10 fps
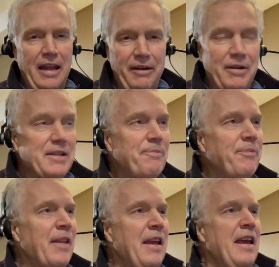Anyways,
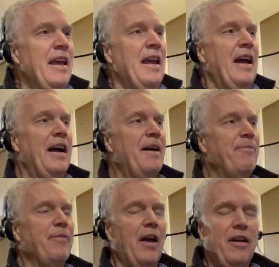
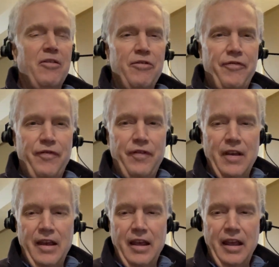I don't know
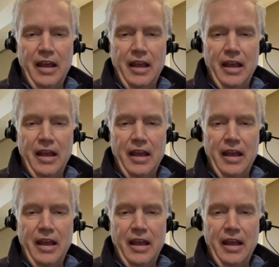if